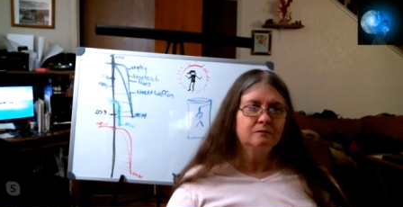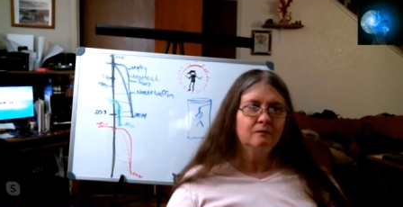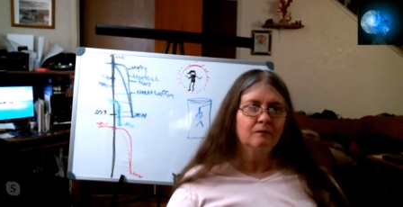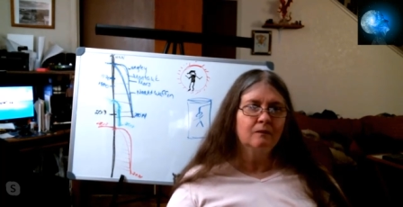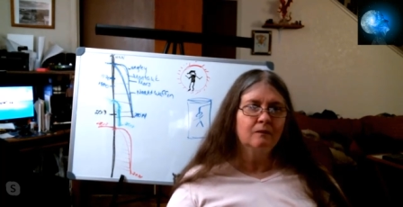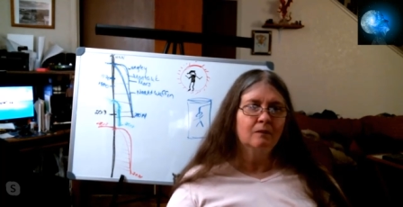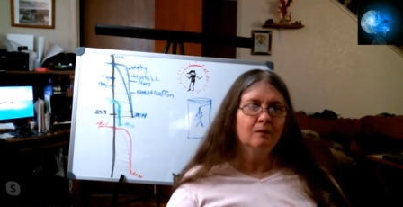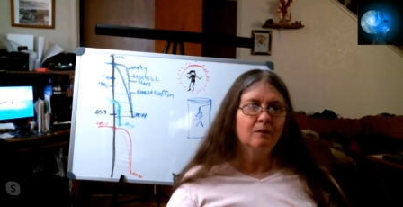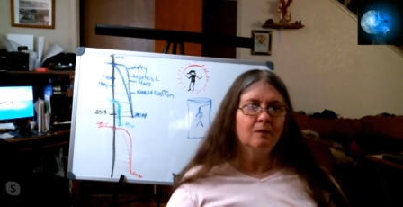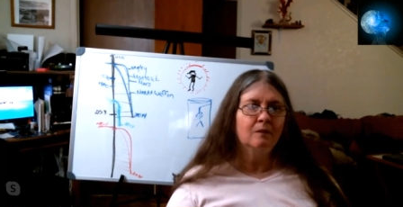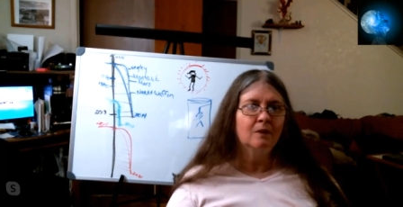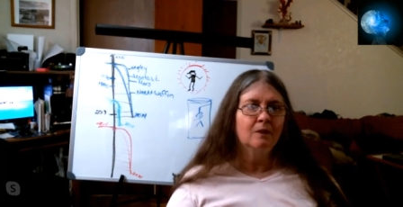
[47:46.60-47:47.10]

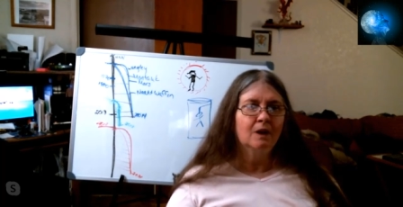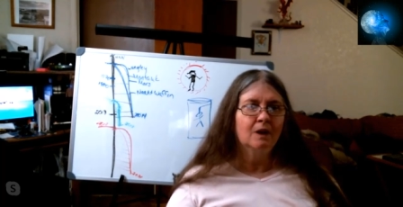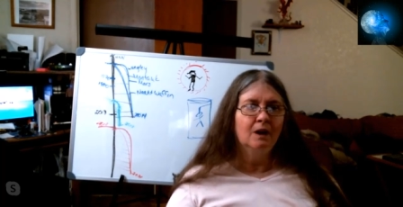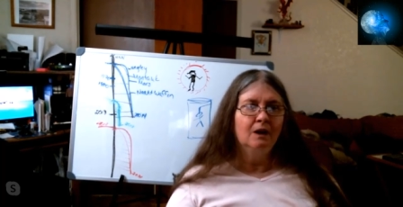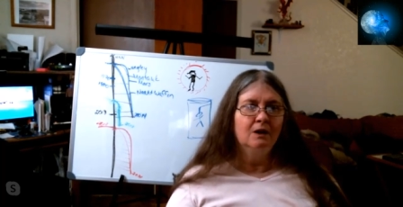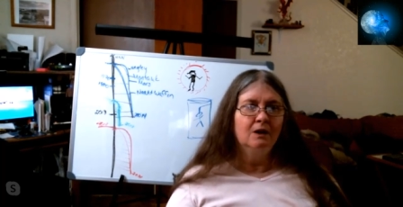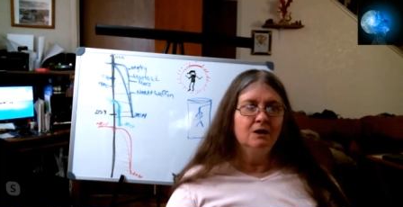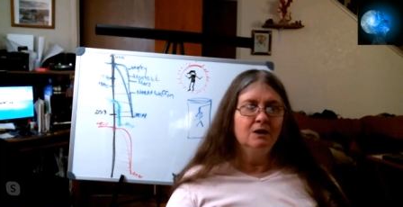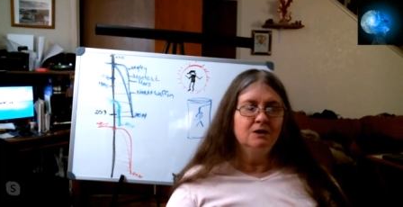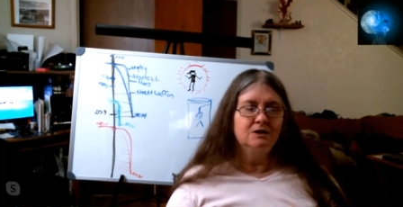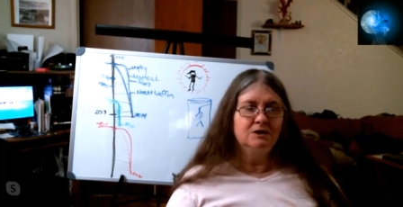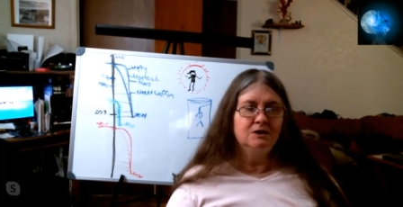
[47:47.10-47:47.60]
Oh,
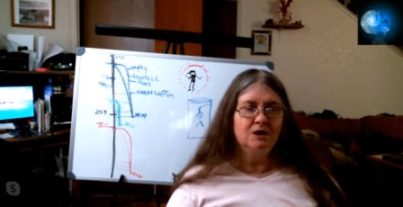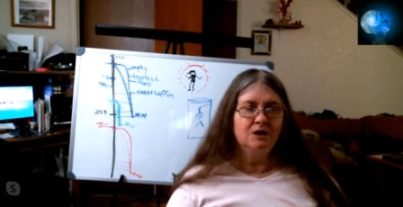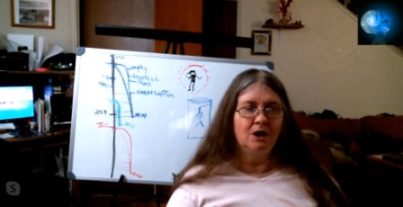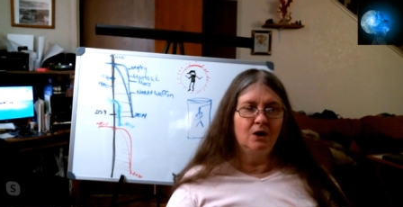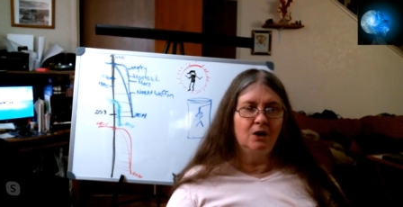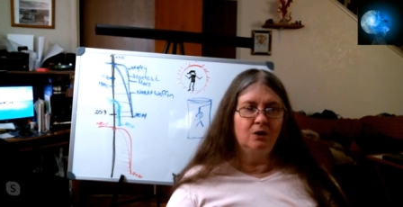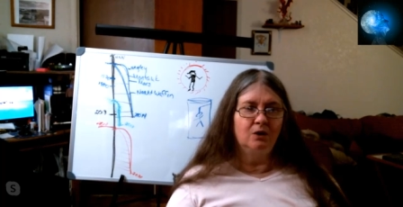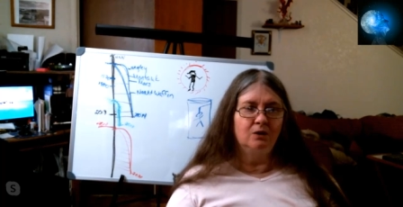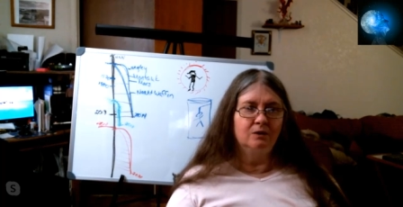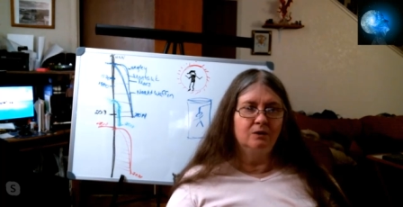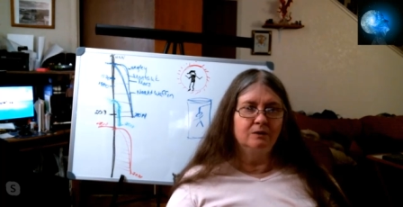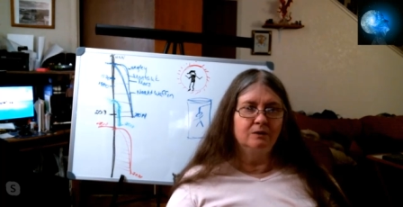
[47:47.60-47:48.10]
okay.
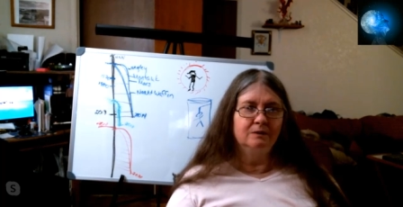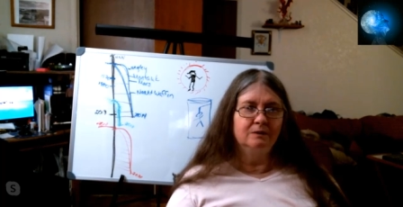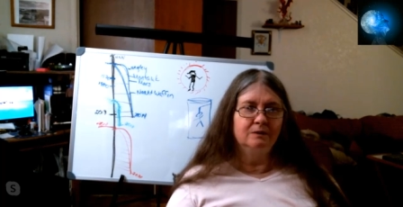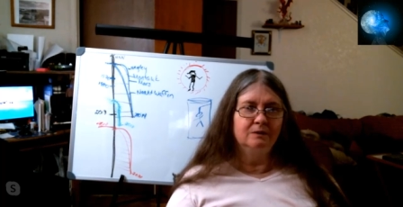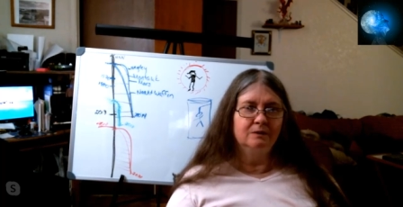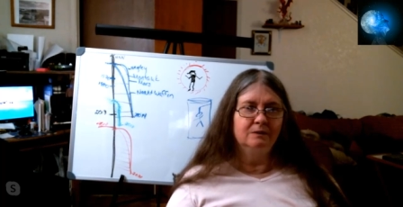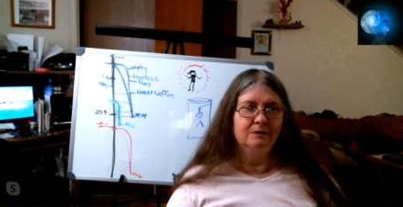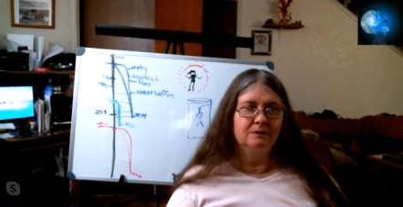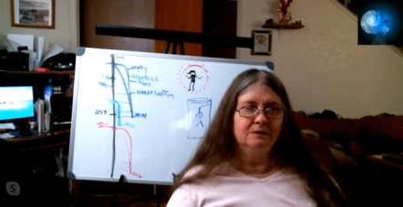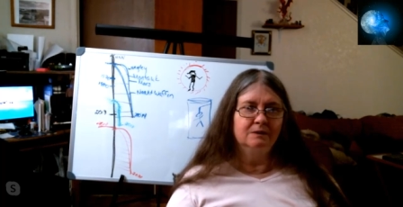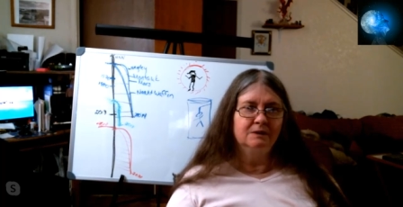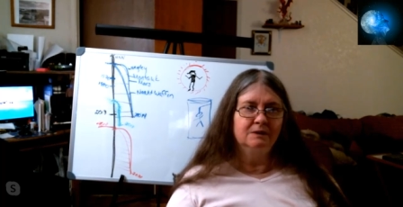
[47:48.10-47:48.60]
So
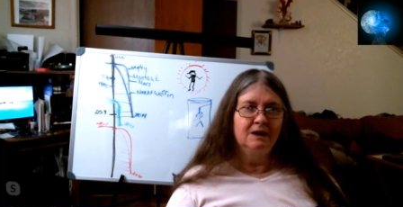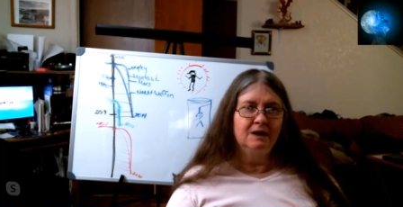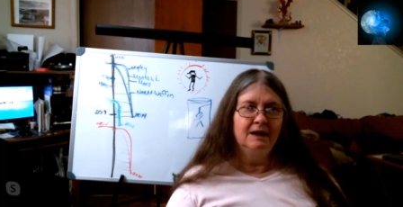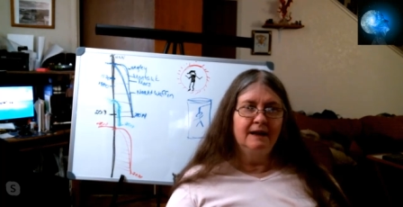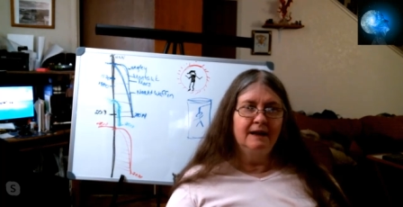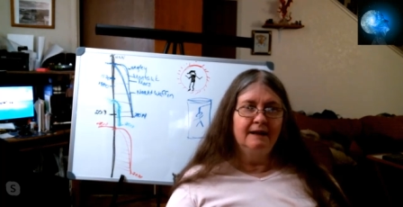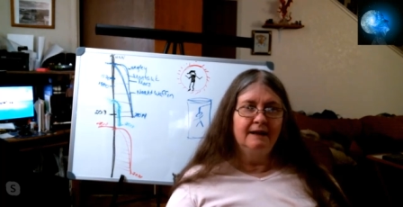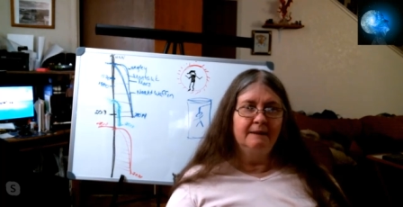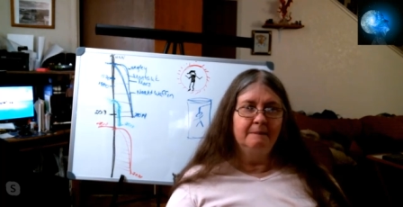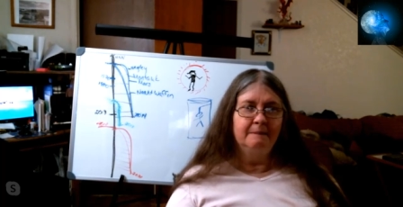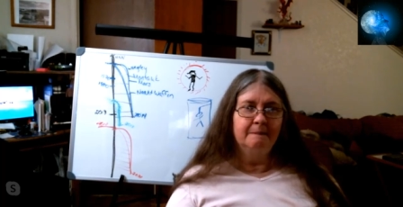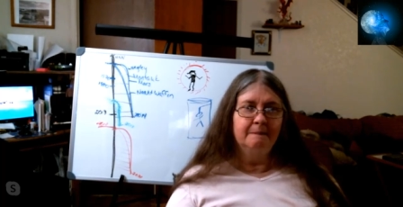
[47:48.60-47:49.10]
they
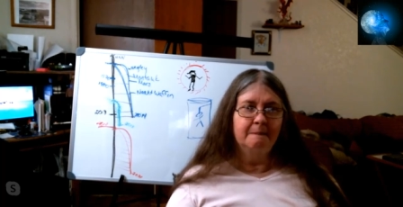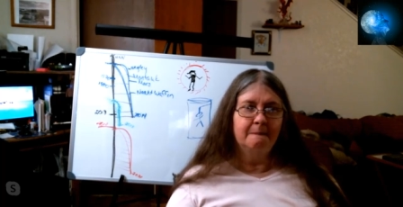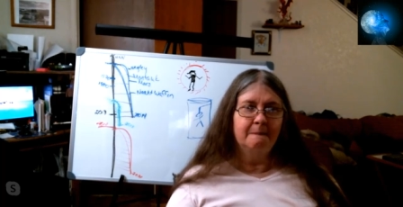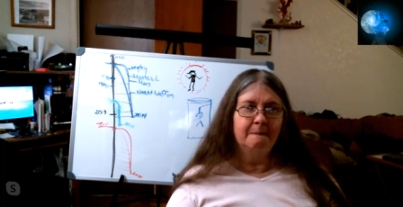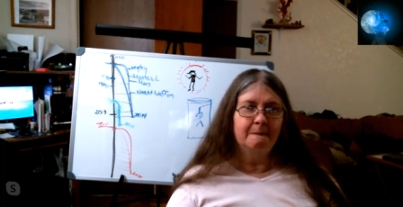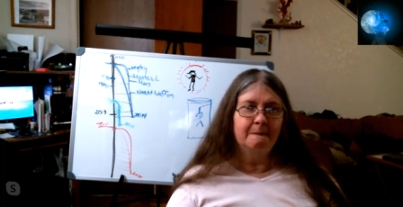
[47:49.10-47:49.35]
lose the